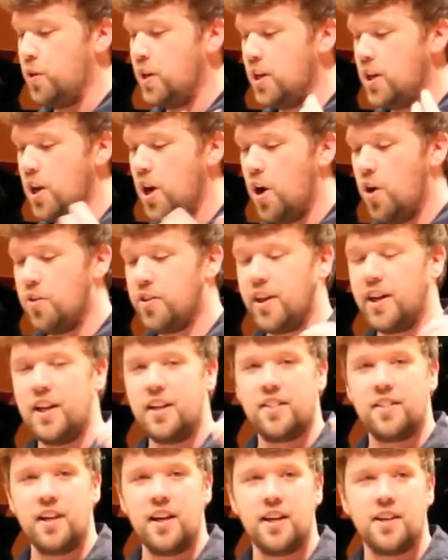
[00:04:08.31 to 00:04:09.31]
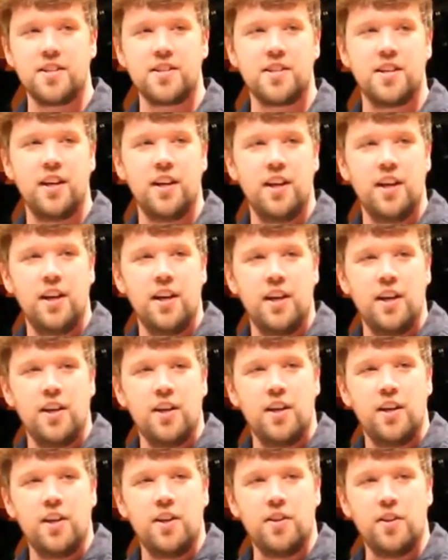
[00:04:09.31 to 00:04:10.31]
We know that he thinks
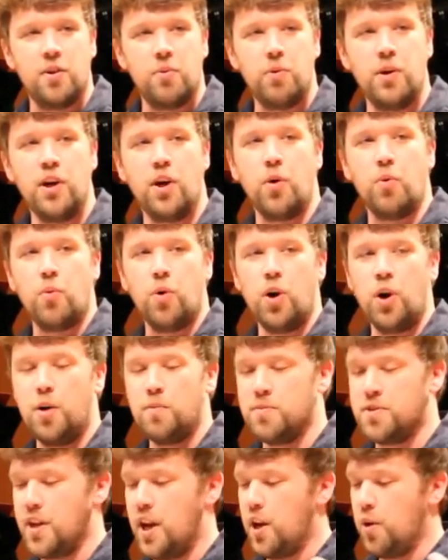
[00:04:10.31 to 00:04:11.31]
that we are worms,